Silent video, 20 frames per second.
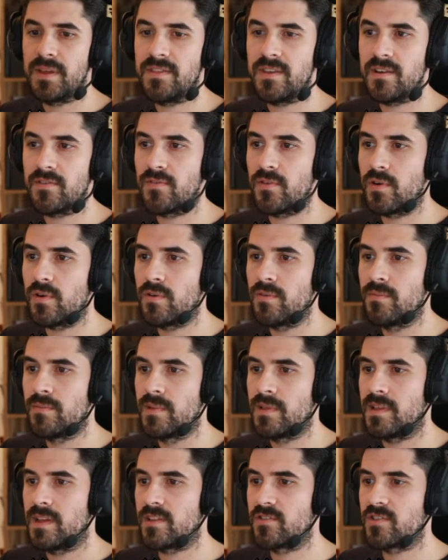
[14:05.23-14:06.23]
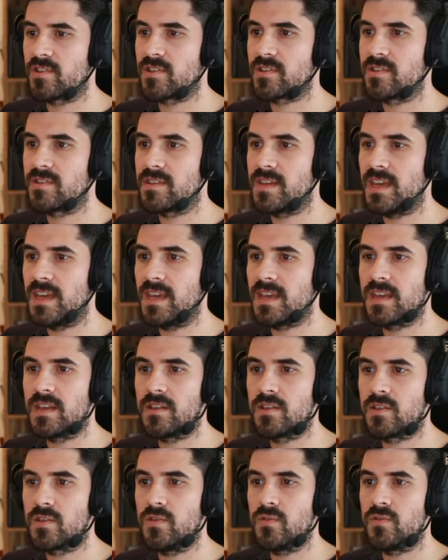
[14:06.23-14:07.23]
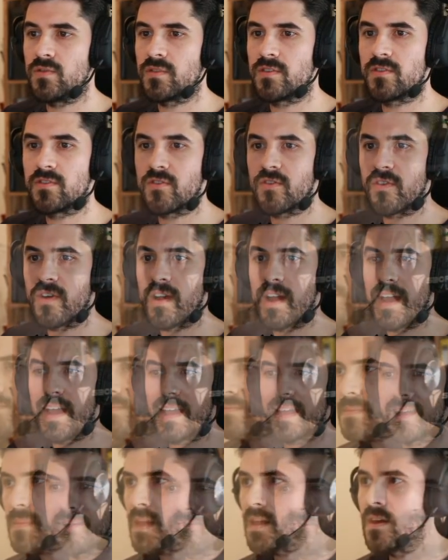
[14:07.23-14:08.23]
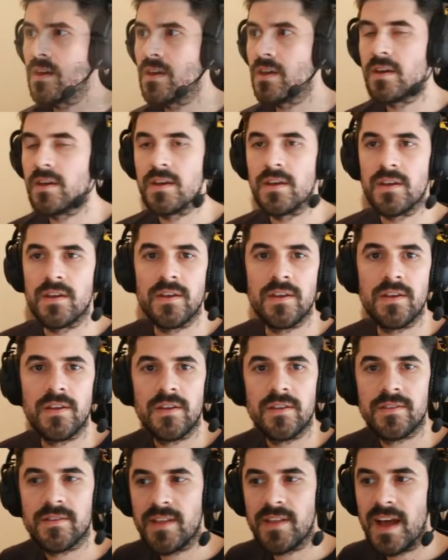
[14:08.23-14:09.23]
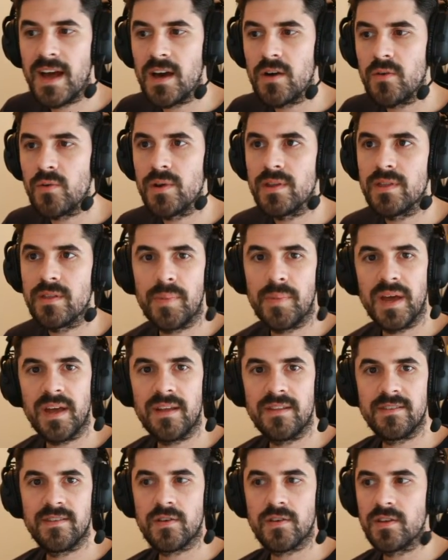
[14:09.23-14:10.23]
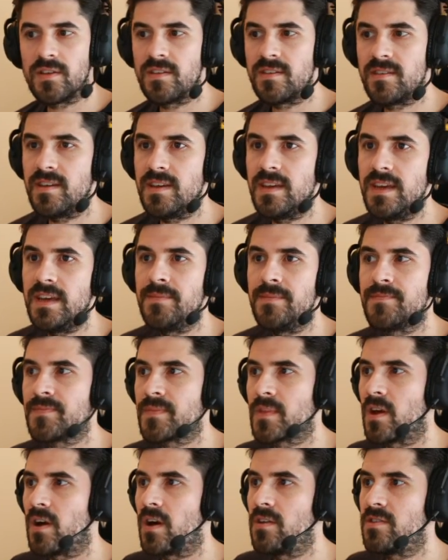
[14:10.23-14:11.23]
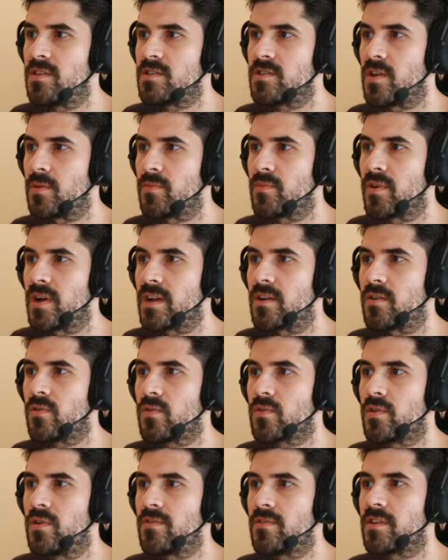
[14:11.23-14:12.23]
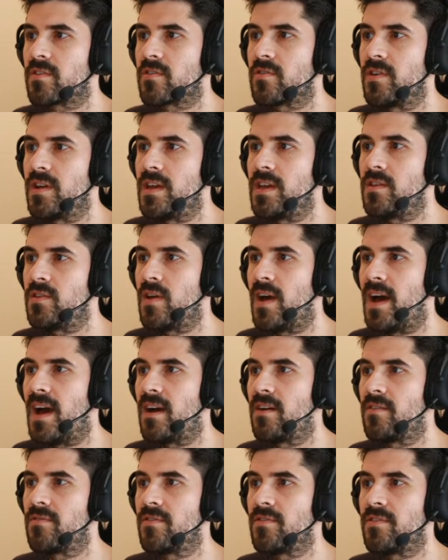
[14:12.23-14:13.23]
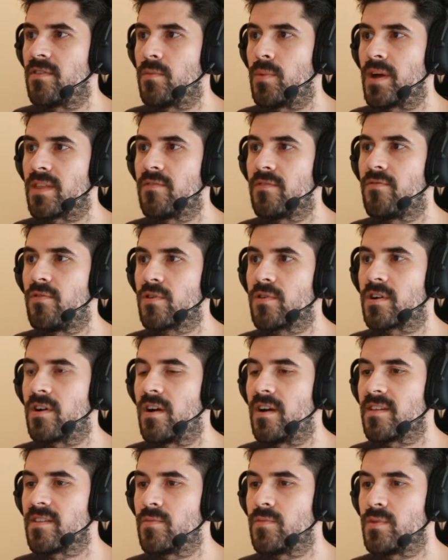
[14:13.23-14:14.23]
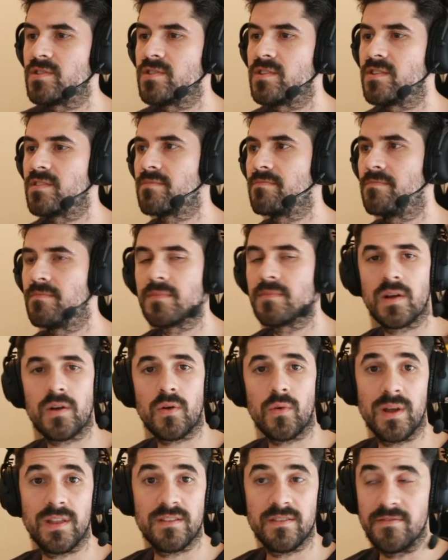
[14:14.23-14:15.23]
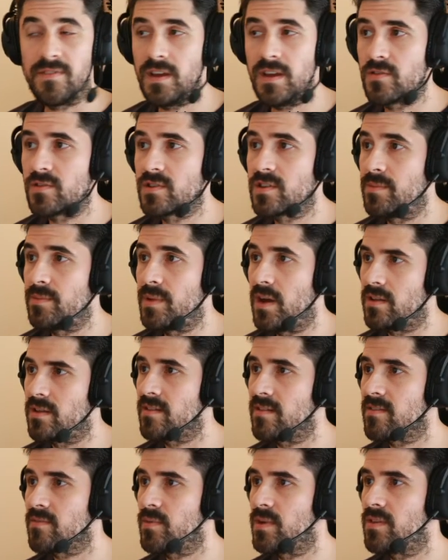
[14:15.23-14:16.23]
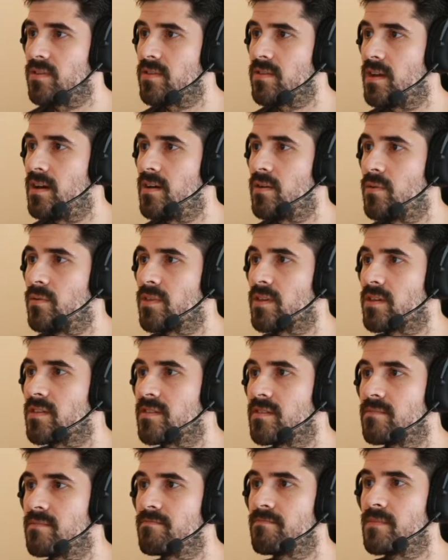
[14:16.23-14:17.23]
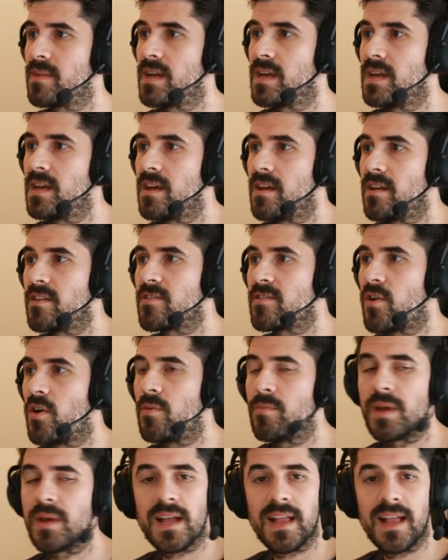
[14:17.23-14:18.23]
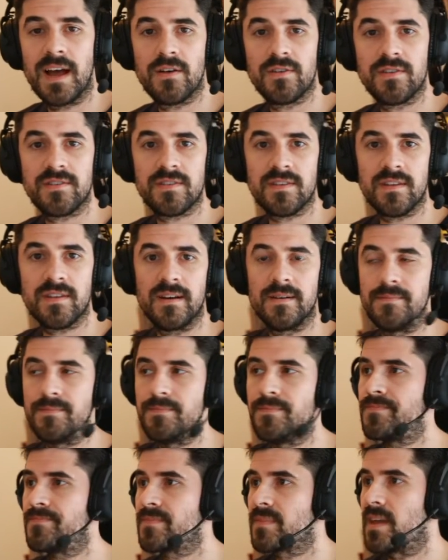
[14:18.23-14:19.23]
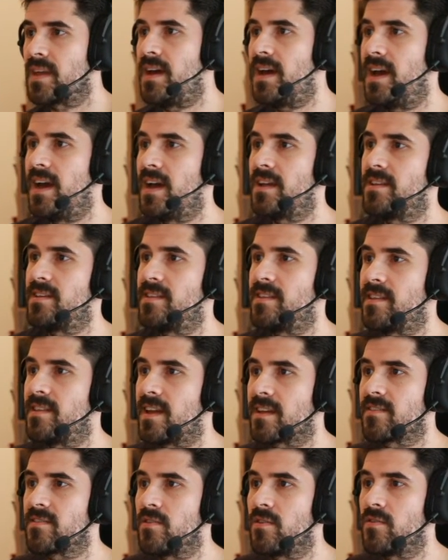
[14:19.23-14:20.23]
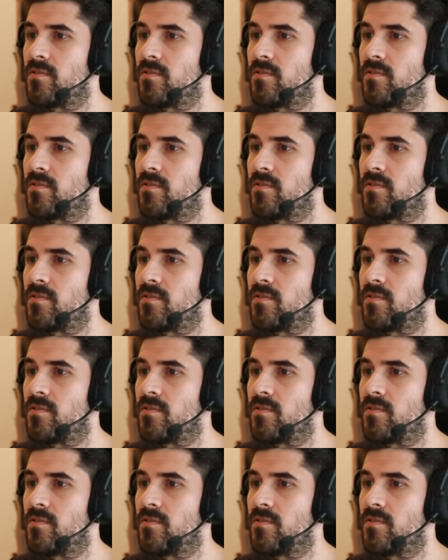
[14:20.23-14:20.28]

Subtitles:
therefore, let's just take it to the track. So now in the pits, you can see on the top right corner of the screen, you have the weather forecast, which is quite severe, to be honest, with this stormy clouds ahead in the next